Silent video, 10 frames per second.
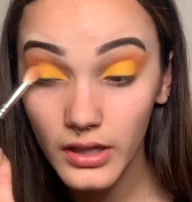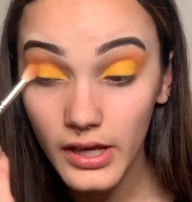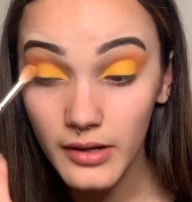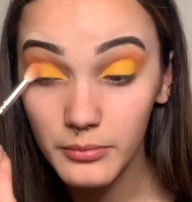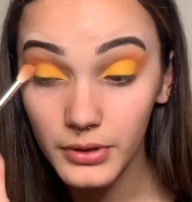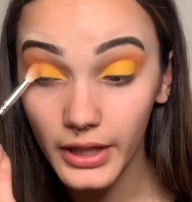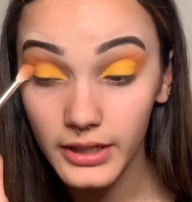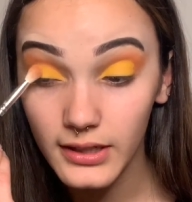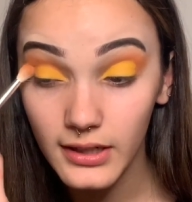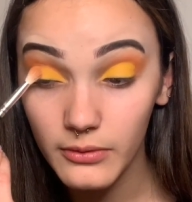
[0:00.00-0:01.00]
and
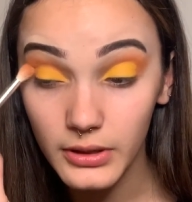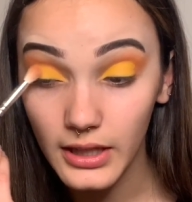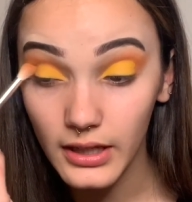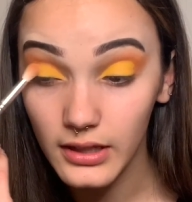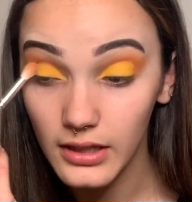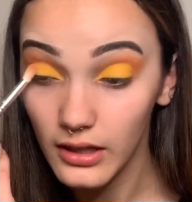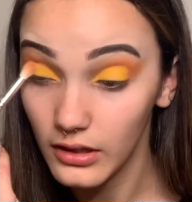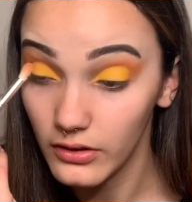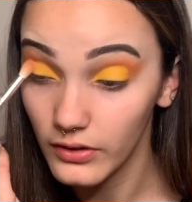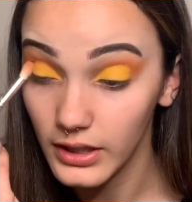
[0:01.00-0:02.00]
blend it in with that
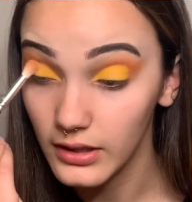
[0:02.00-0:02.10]
yellow right